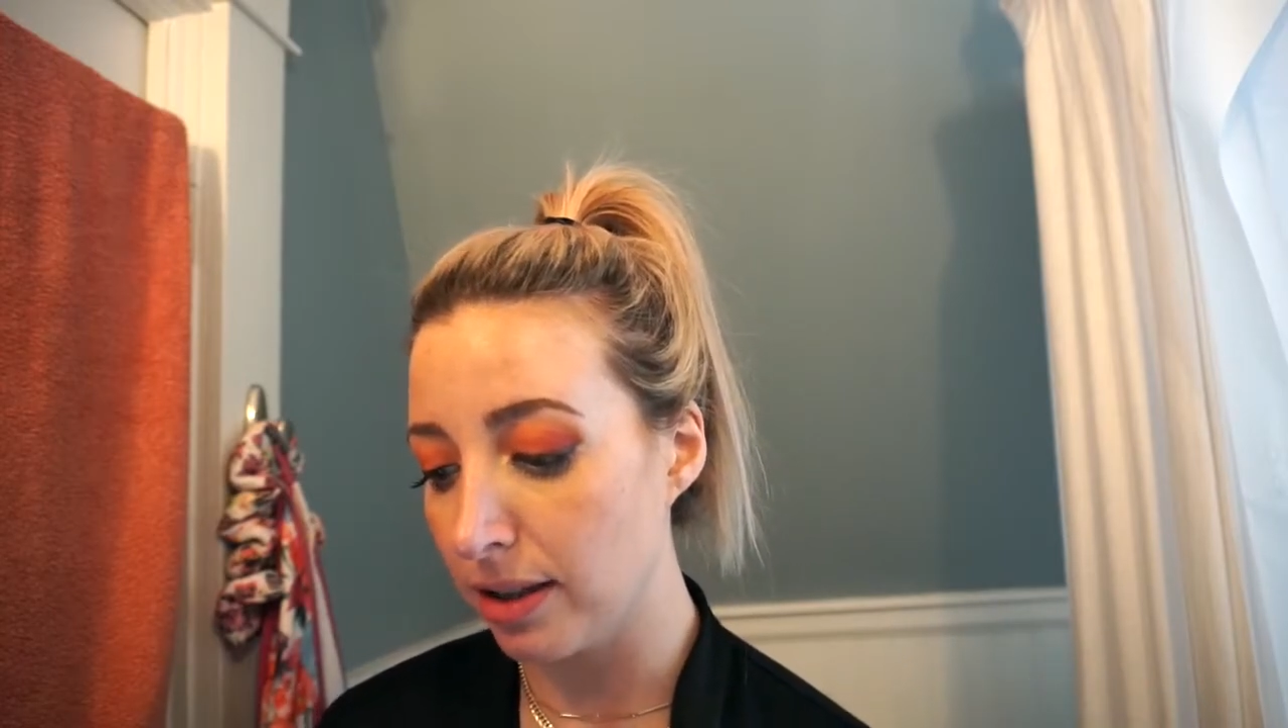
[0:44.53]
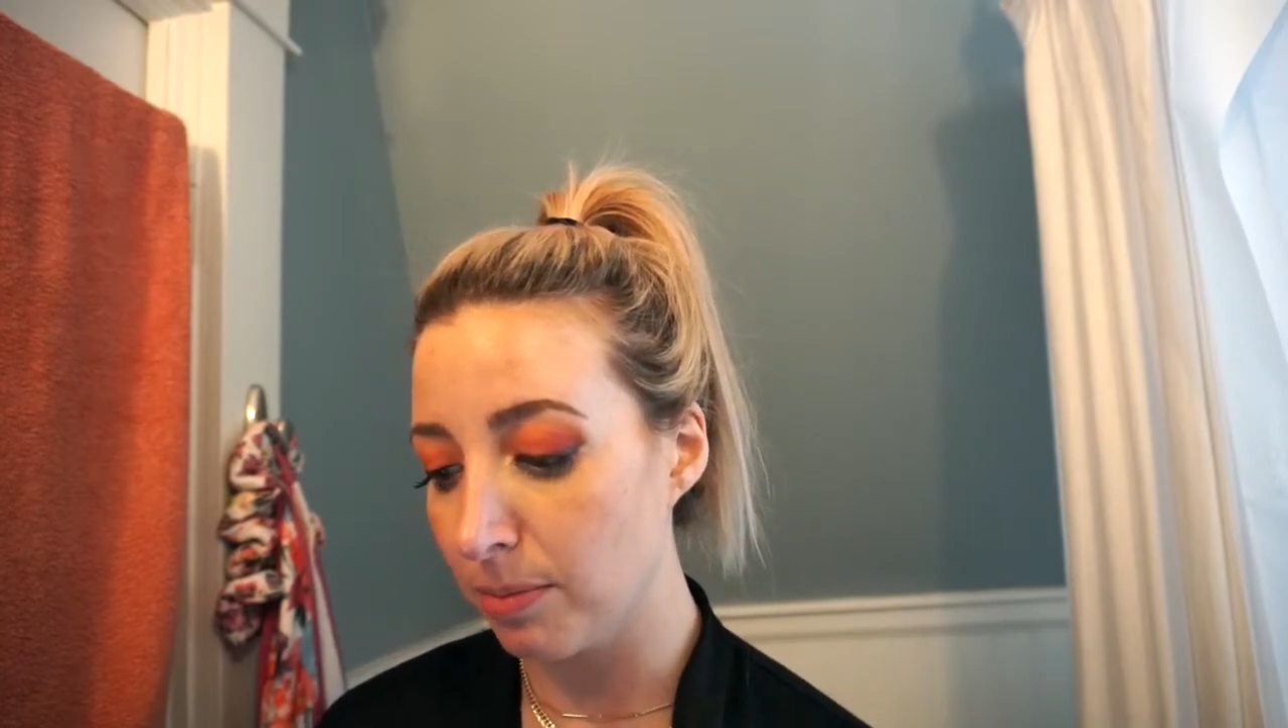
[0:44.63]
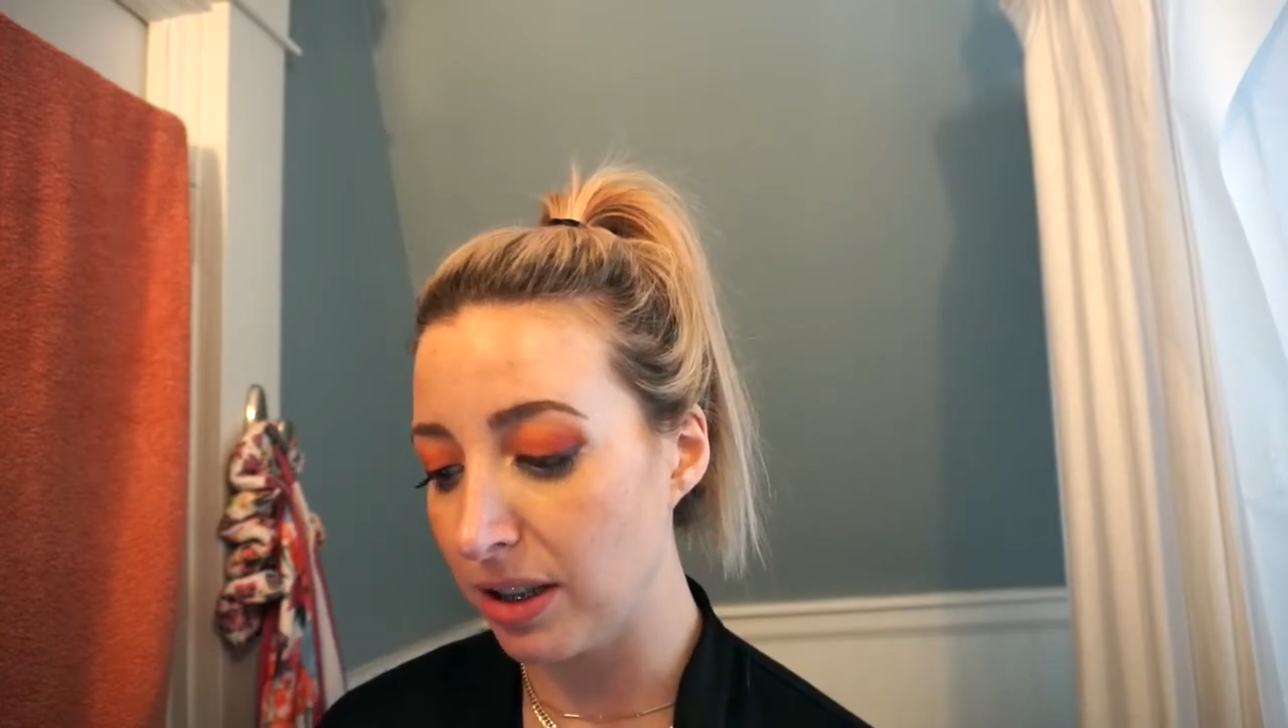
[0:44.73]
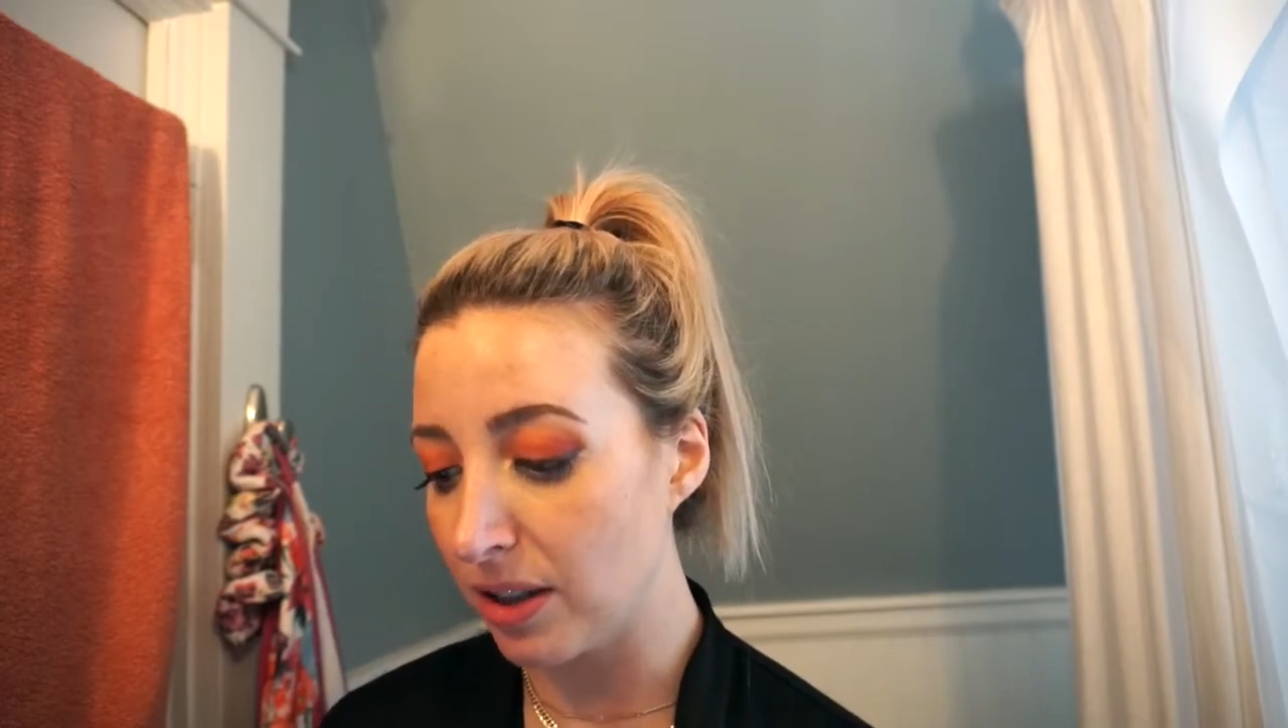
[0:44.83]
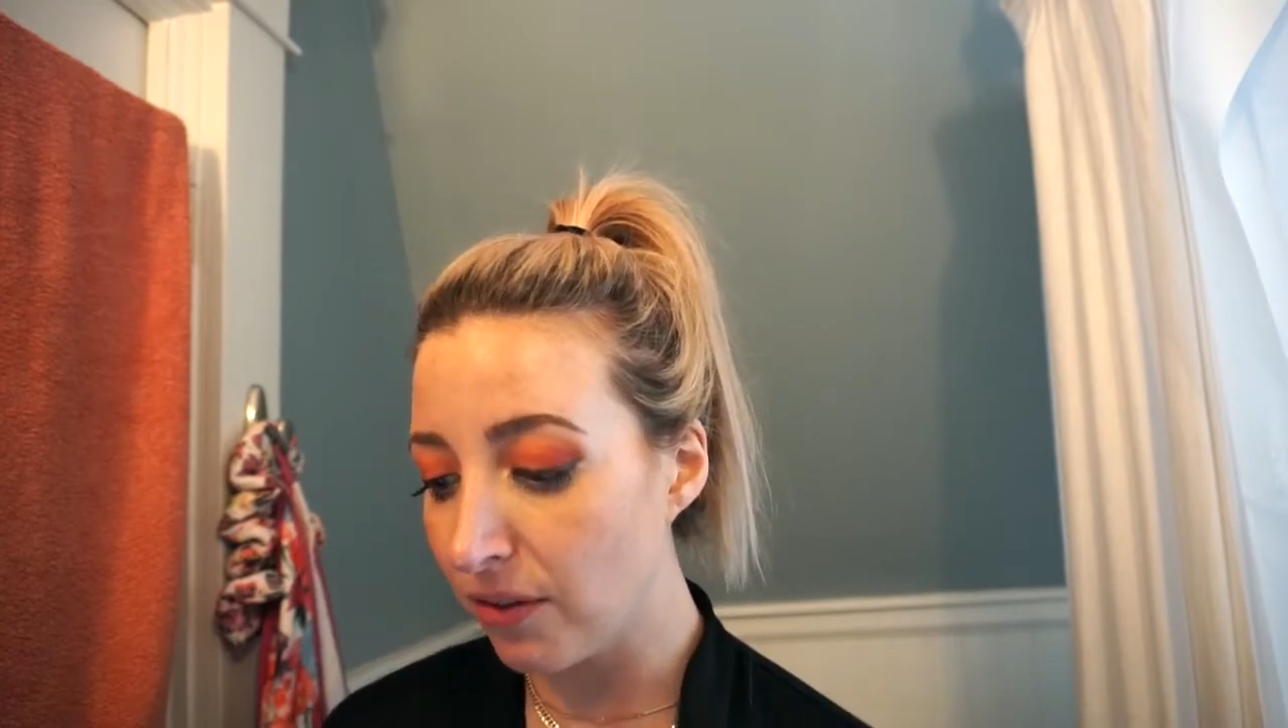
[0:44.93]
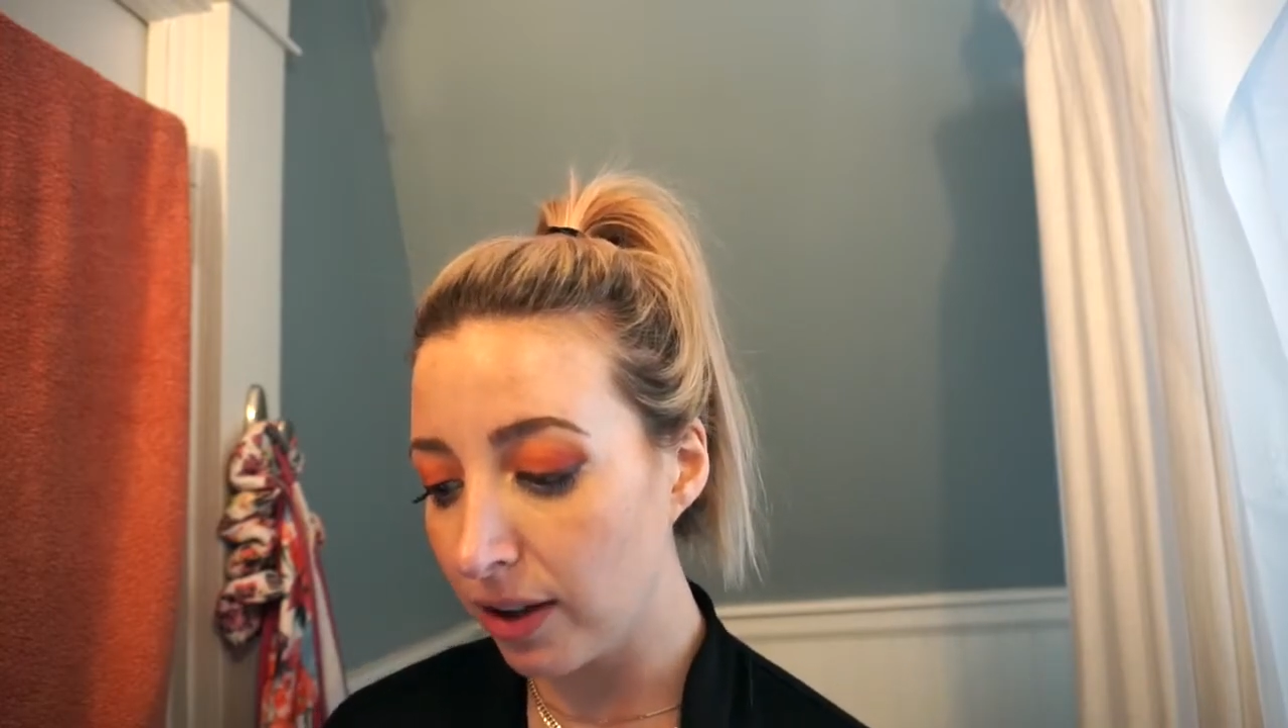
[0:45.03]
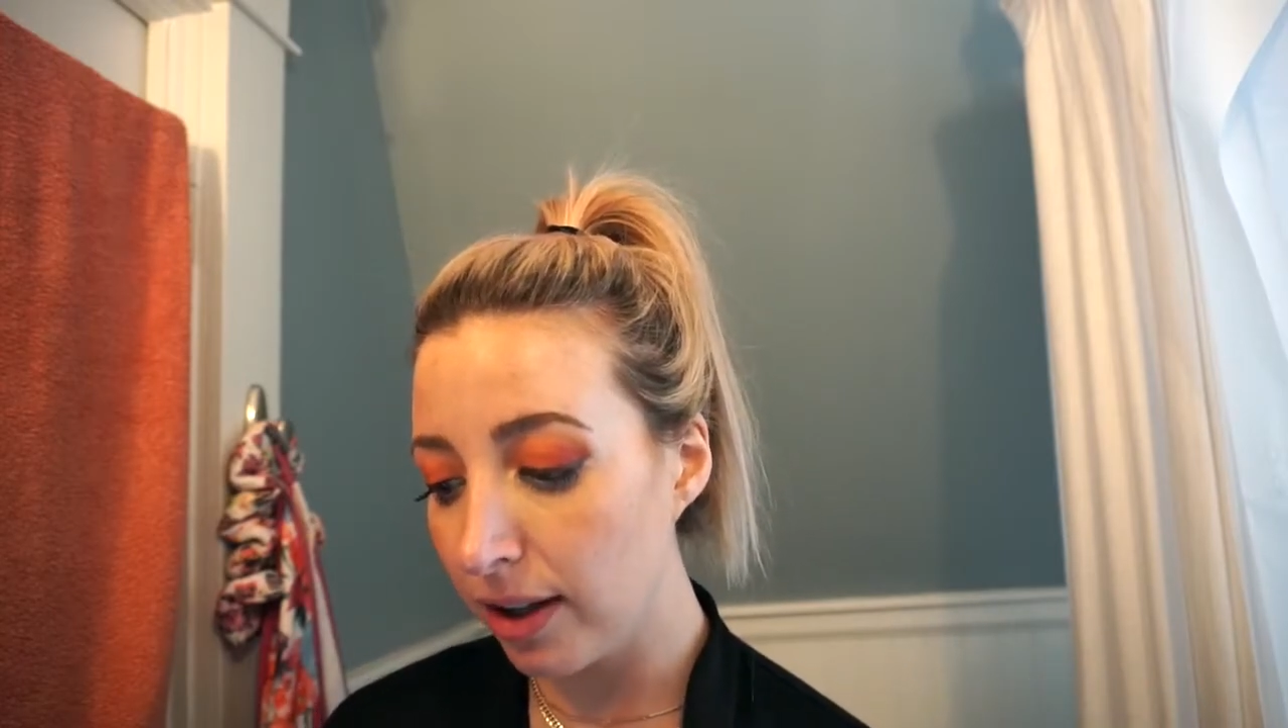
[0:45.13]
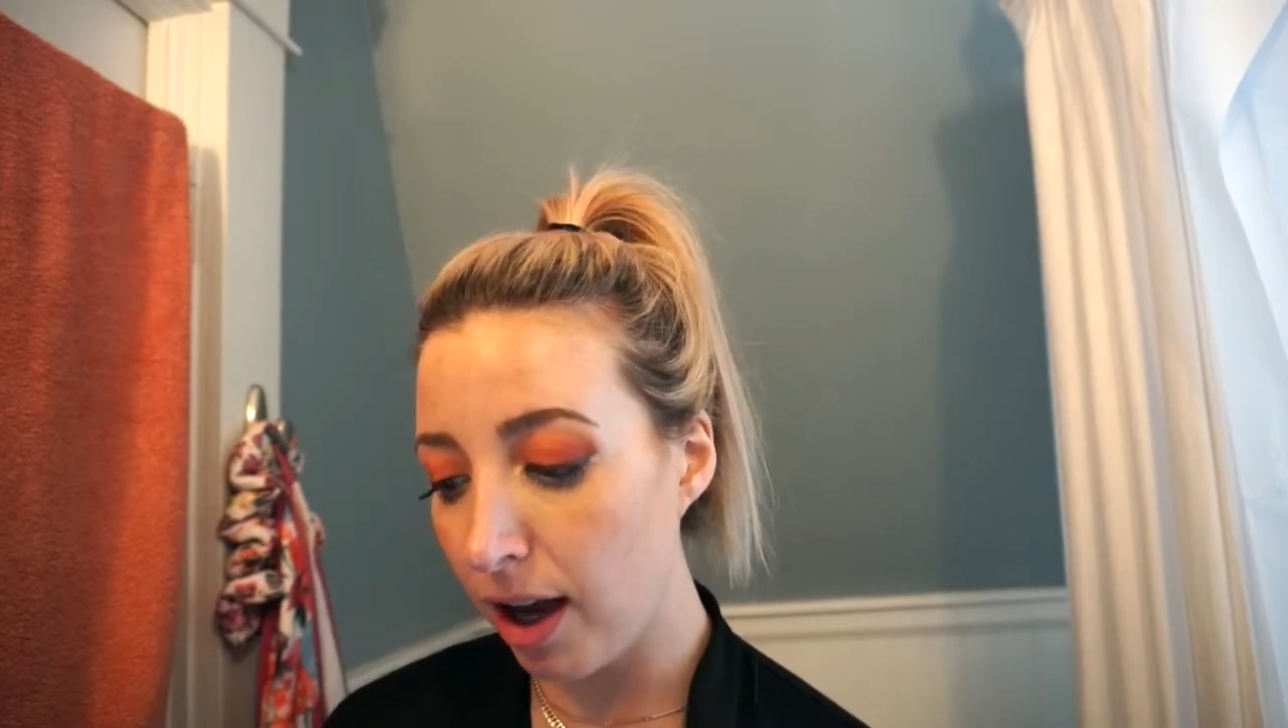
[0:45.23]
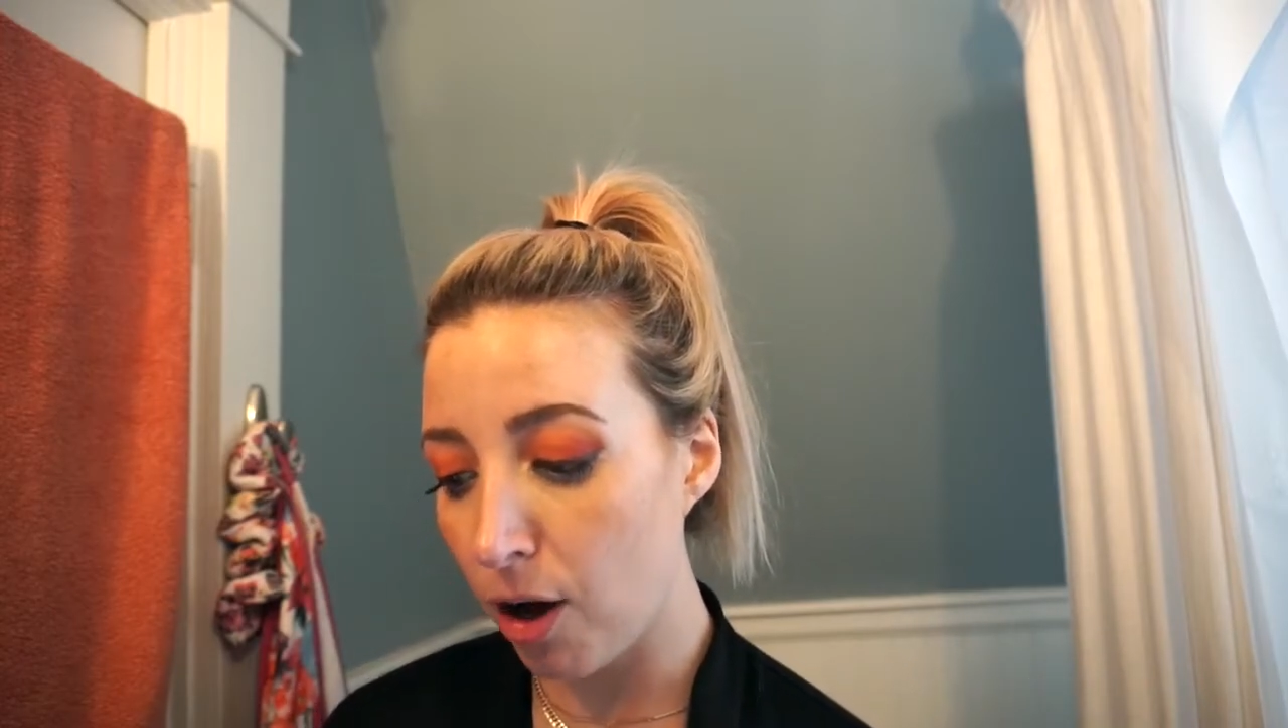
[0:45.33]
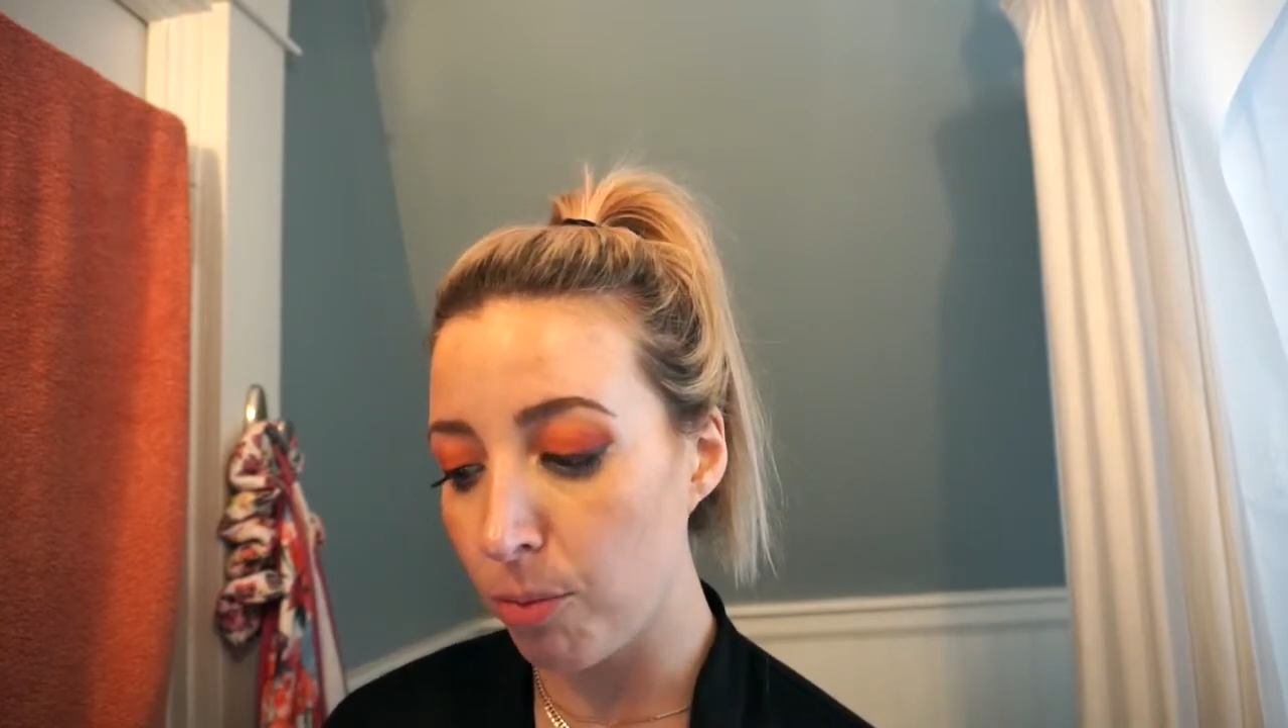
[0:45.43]

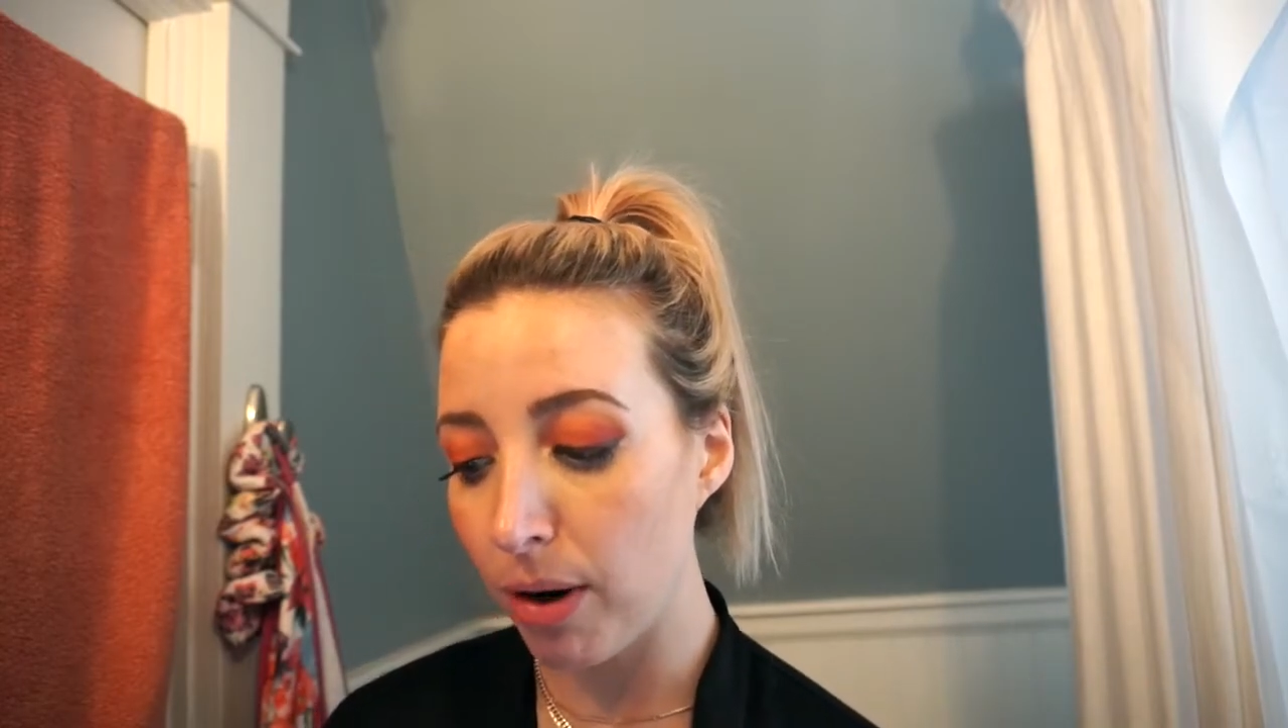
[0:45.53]
specifically help